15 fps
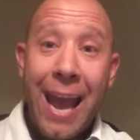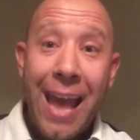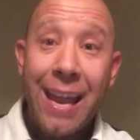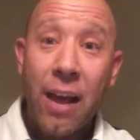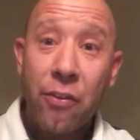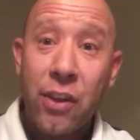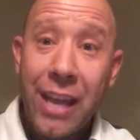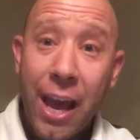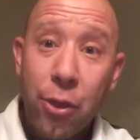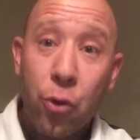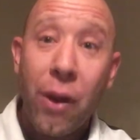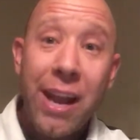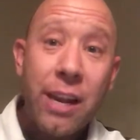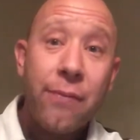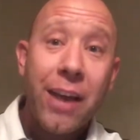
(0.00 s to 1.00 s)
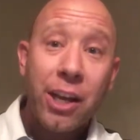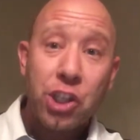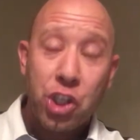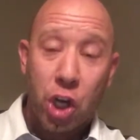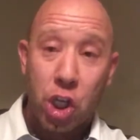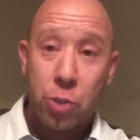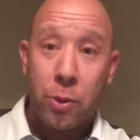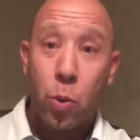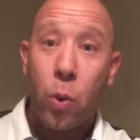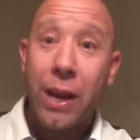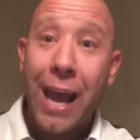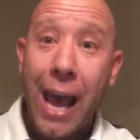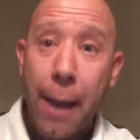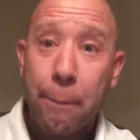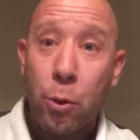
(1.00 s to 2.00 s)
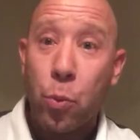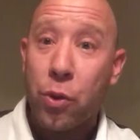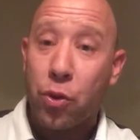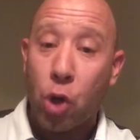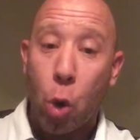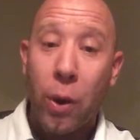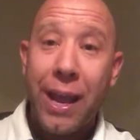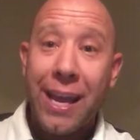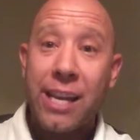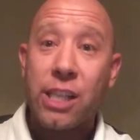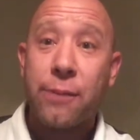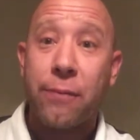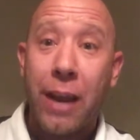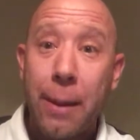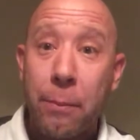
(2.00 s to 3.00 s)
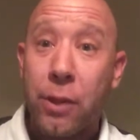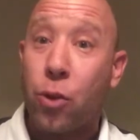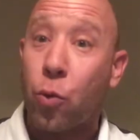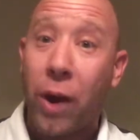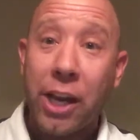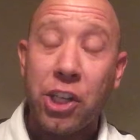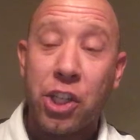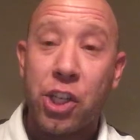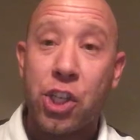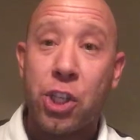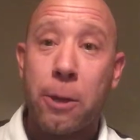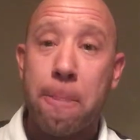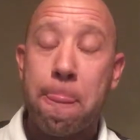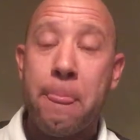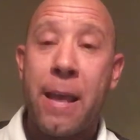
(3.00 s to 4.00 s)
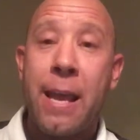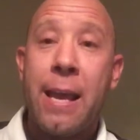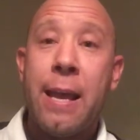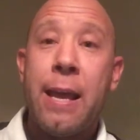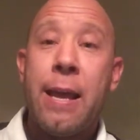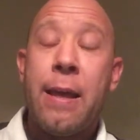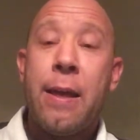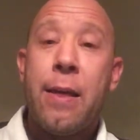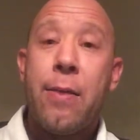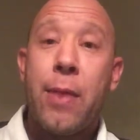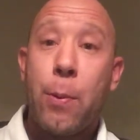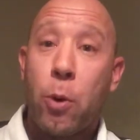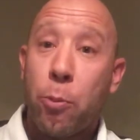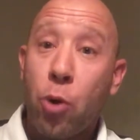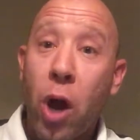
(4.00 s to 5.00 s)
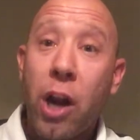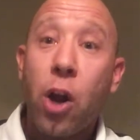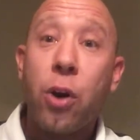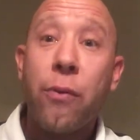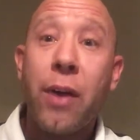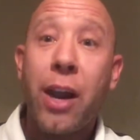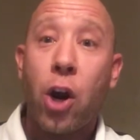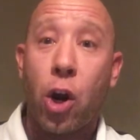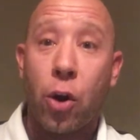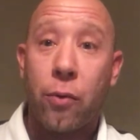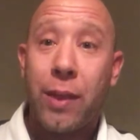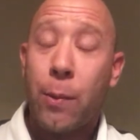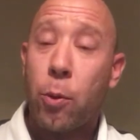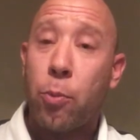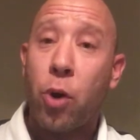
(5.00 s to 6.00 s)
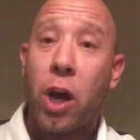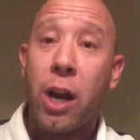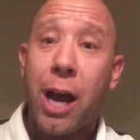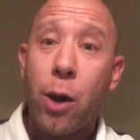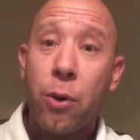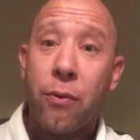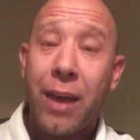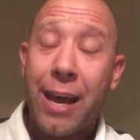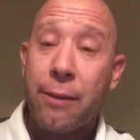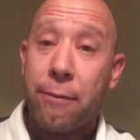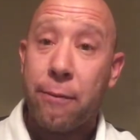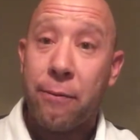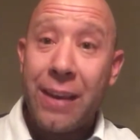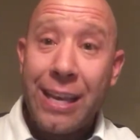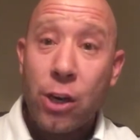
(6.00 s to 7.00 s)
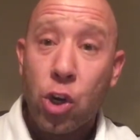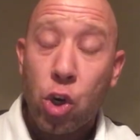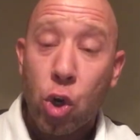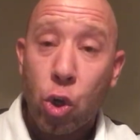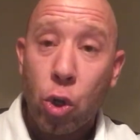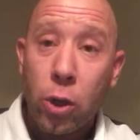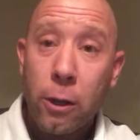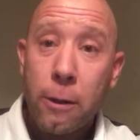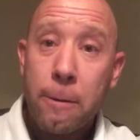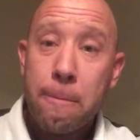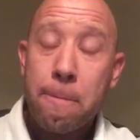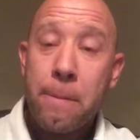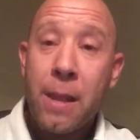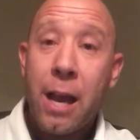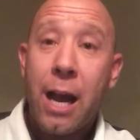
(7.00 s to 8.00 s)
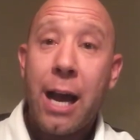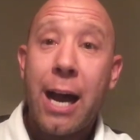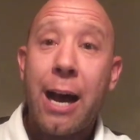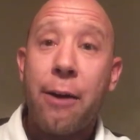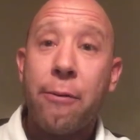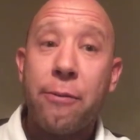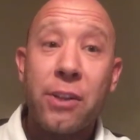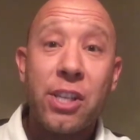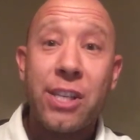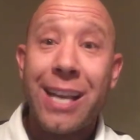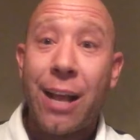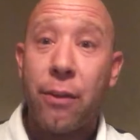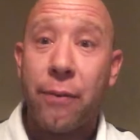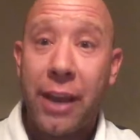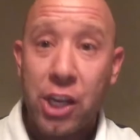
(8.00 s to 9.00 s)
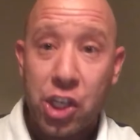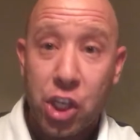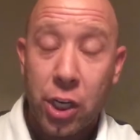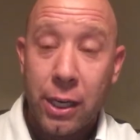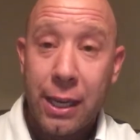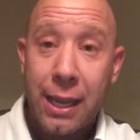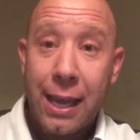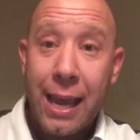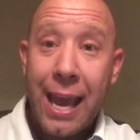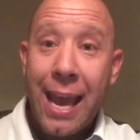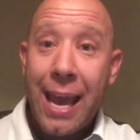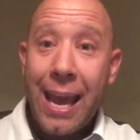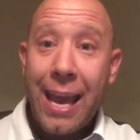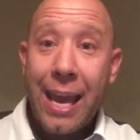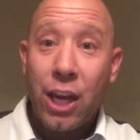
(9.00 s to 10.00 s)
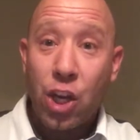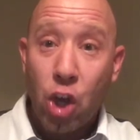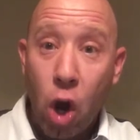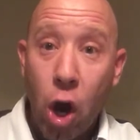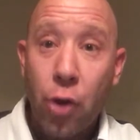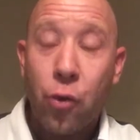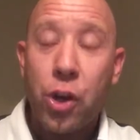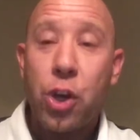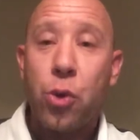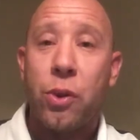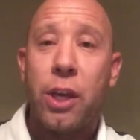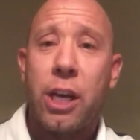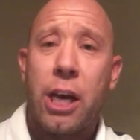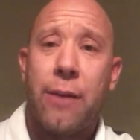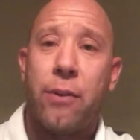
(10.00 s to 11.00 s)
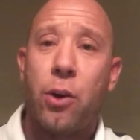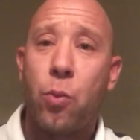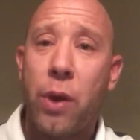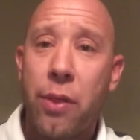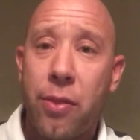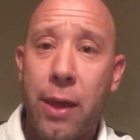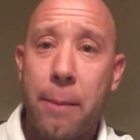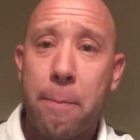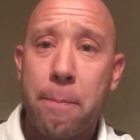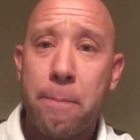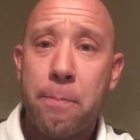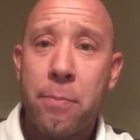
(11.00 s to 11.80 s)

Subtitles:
And on the other end of that judgment, what happened with Noah and his family, the righteous? They were brought out of that ark. They were brought out of that vehicle of salvation, and God renewed the covenant with them.